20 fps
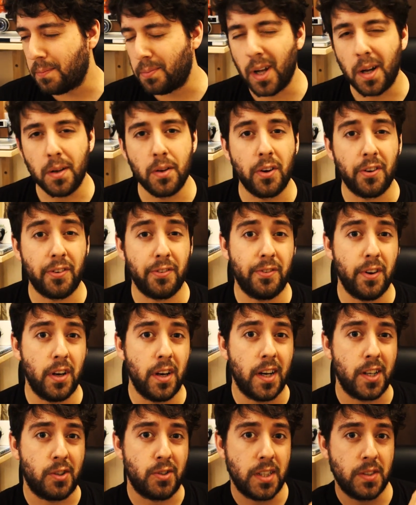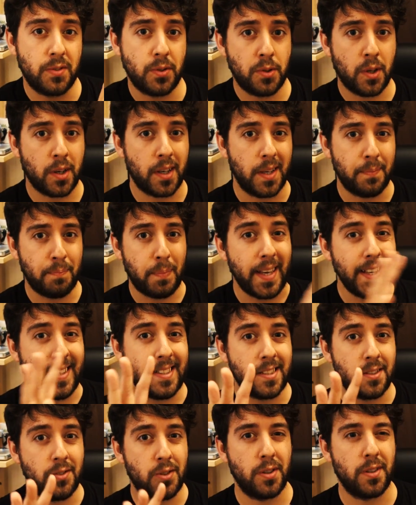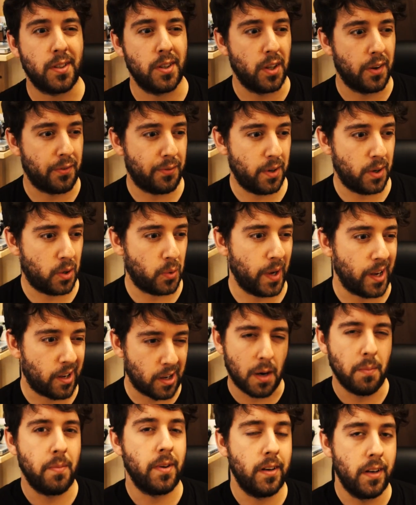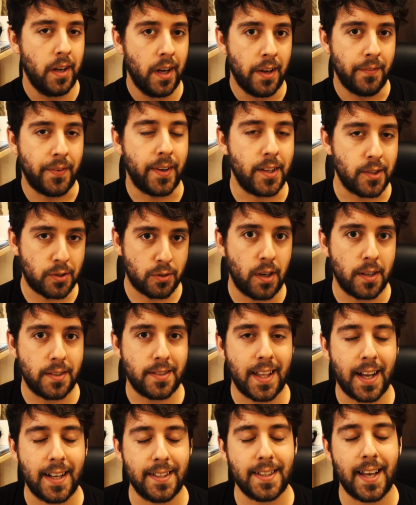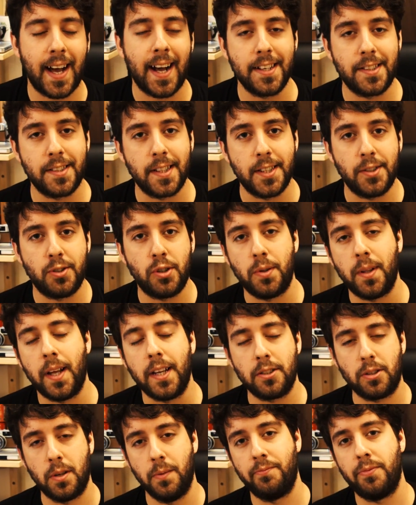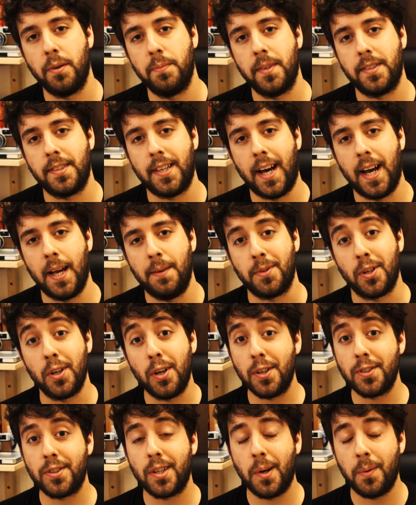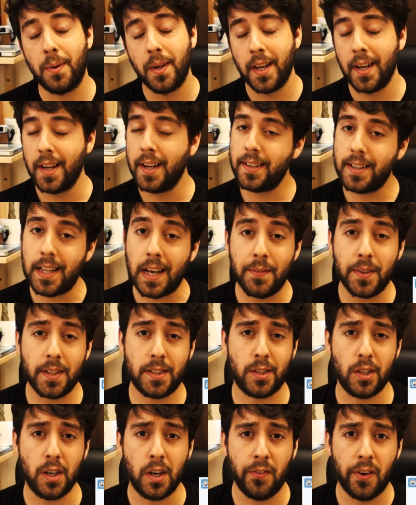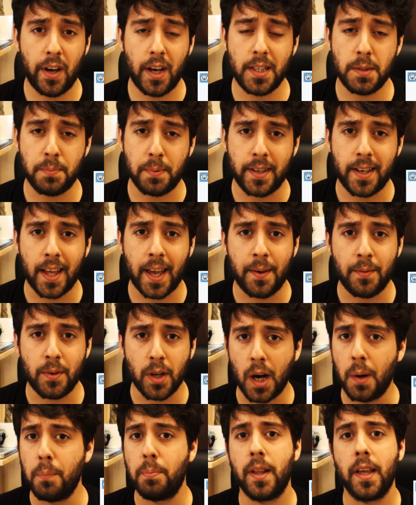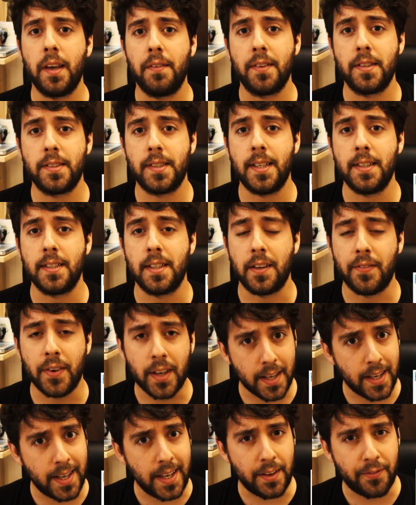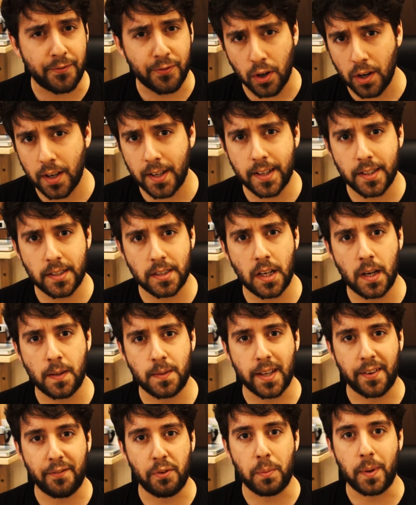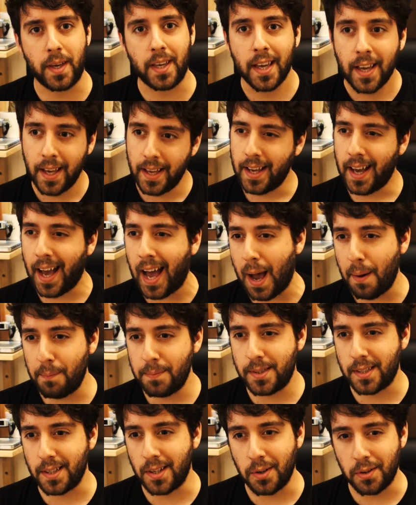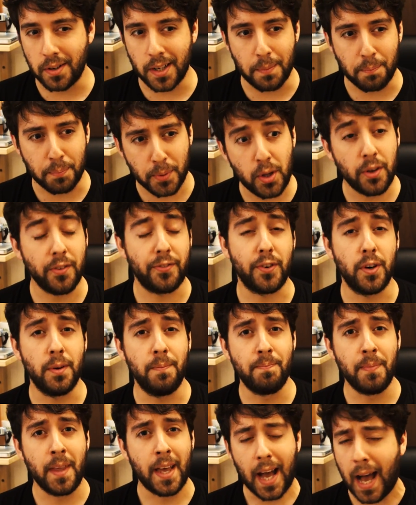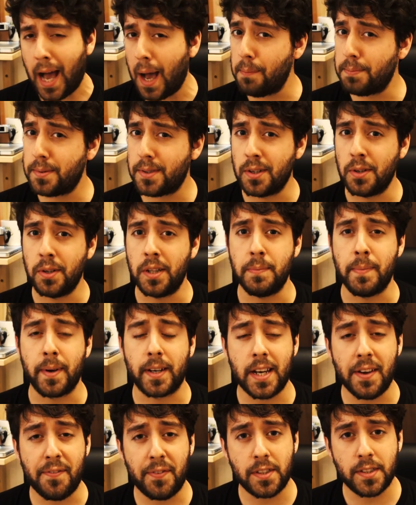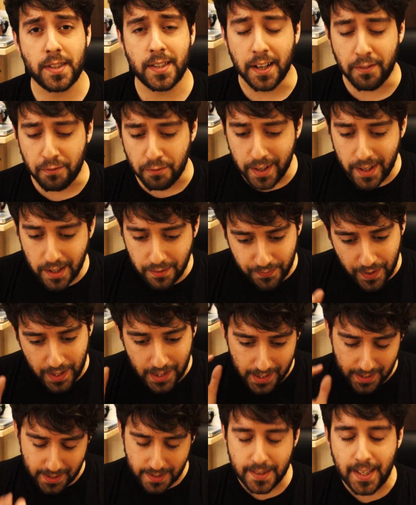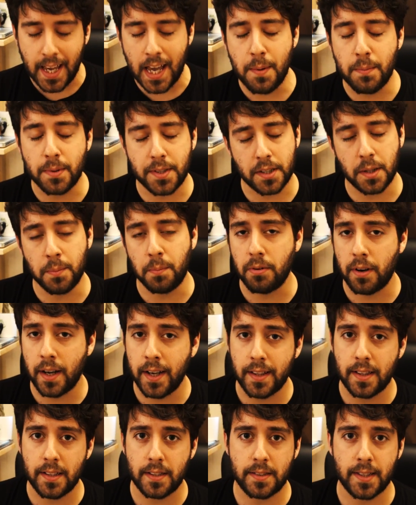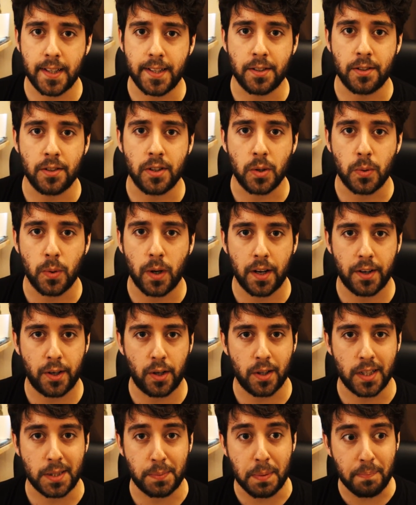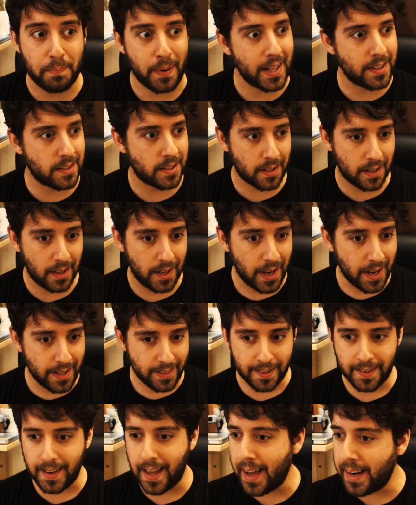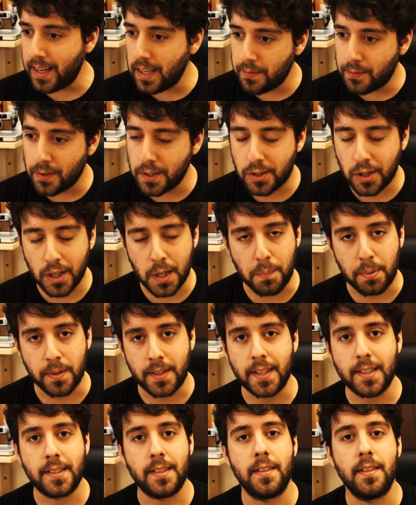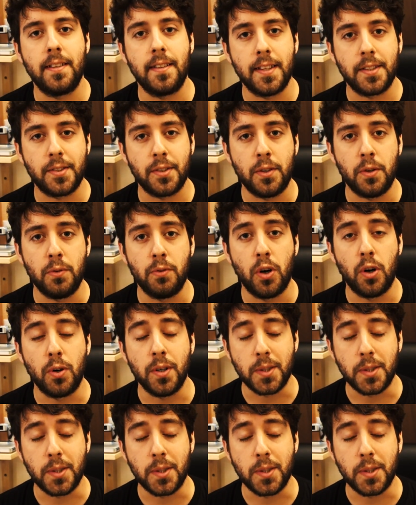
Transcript: Not enough for a transfer target piece, just enough for a quick comment. Fingers crossed that's actually true. That's come from the Times. And also, David Silva has been named our player of the season. I think he fully deserves that for being absolutely beautiful, absolutely magnificent, and reinventing his game as a number eight this season under Guardiola. He's been better than any of us could have predicted in this new role.